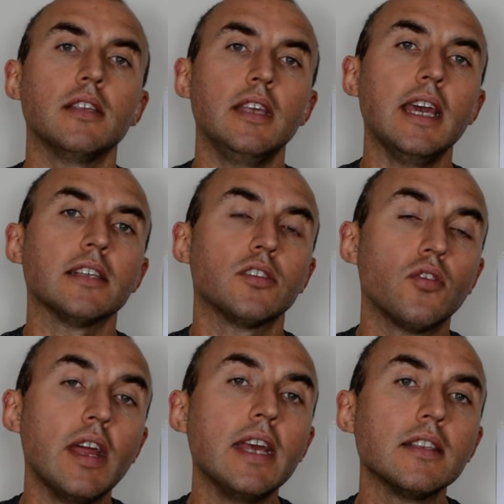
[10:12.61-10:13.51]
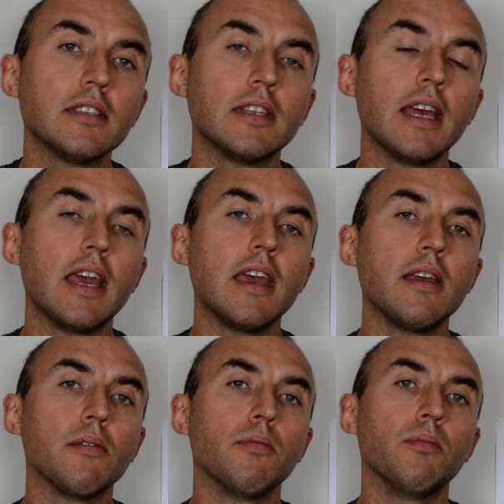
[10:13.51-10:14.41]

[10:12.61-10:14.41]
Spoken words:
Yes, grains, they